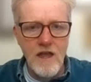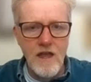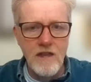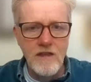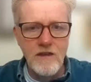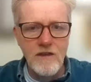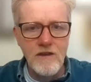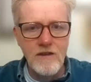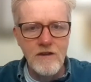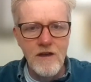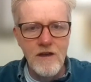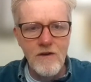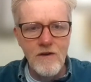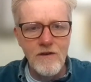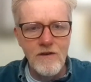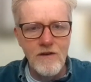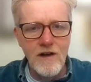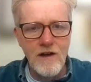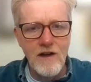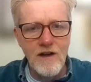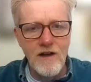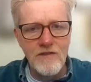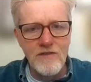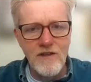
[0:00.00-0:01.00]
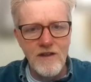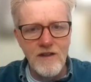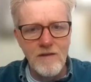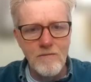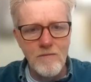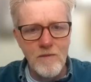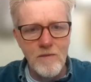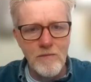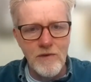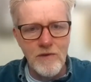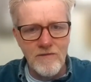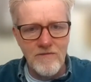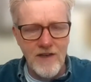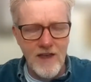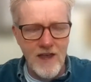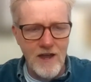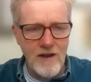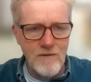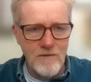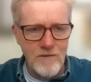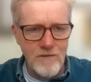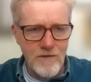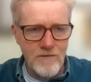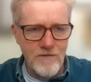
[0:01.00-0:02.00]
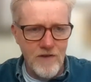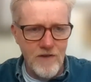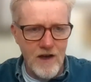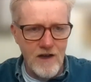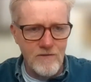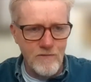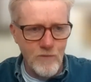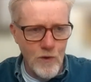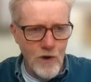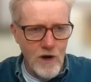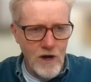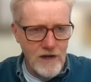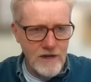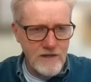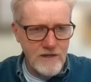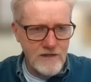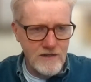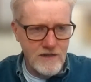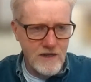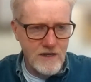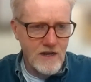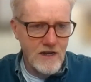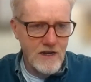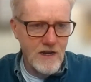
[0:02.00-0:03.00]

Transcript: and you know that I'm a big fan of the five whys.